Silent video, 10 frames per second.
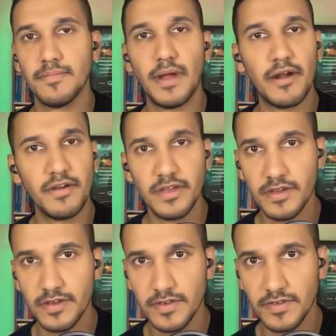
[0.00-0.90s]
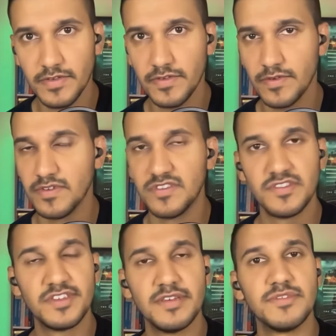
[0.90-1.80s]
barriers or
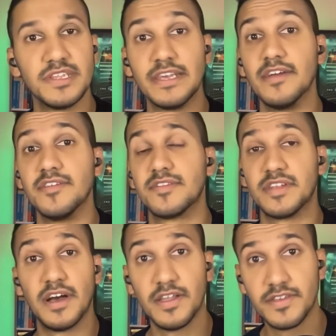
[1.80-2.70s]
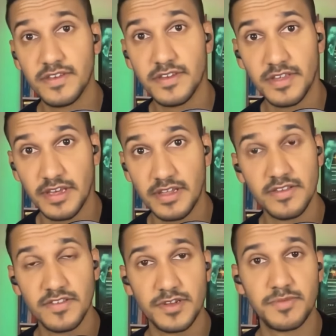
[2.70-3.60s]
just tips to get started
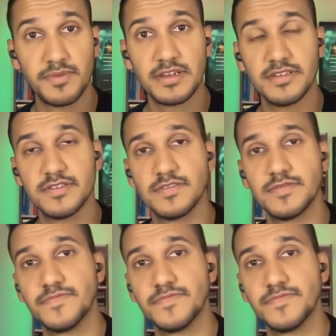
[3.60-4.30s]
in such a practice?